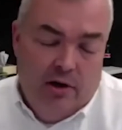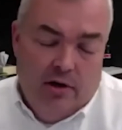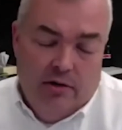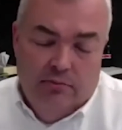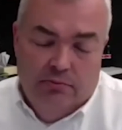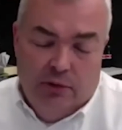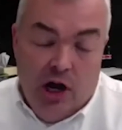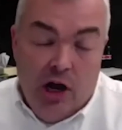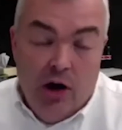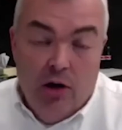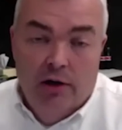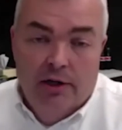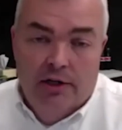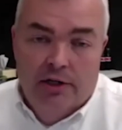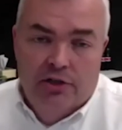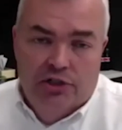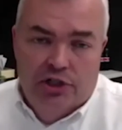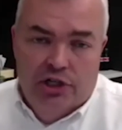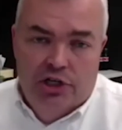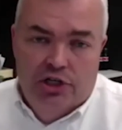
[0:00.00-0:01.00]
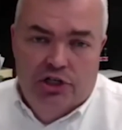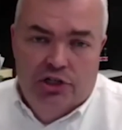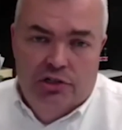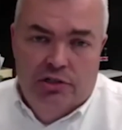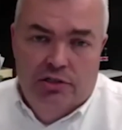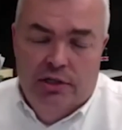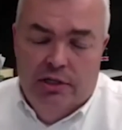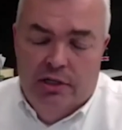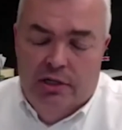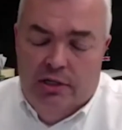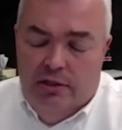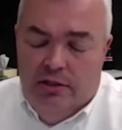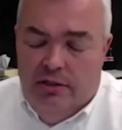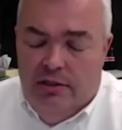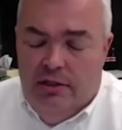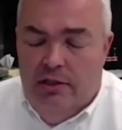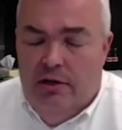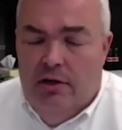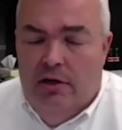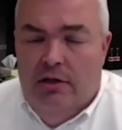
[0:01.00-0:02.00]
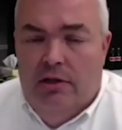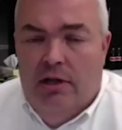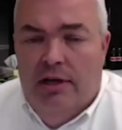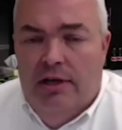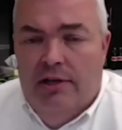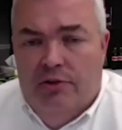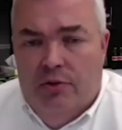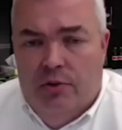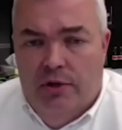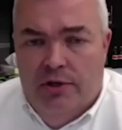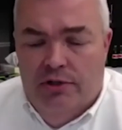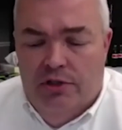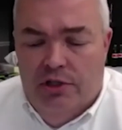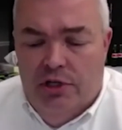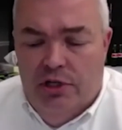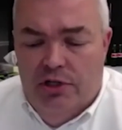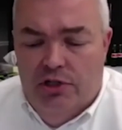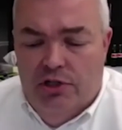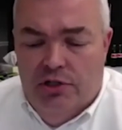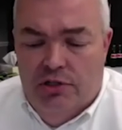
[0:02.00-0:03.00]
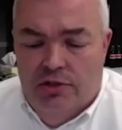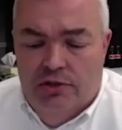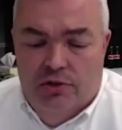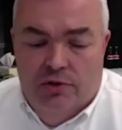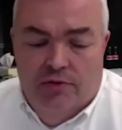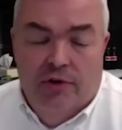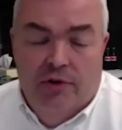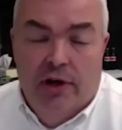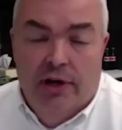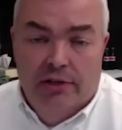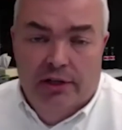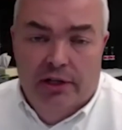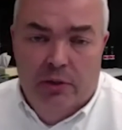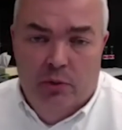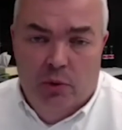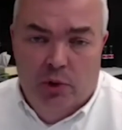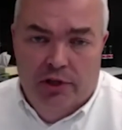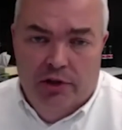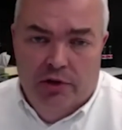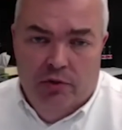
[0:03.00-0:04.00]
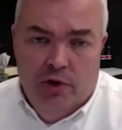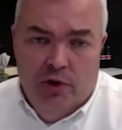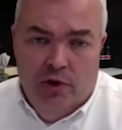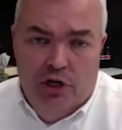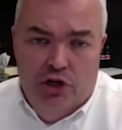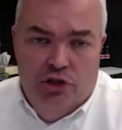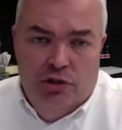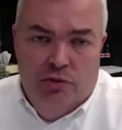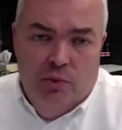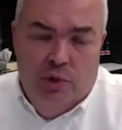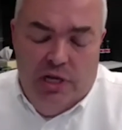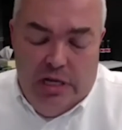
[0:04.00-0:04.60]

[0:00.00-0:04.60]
our organization and our clients' organizations, or frankly, anyone in the region.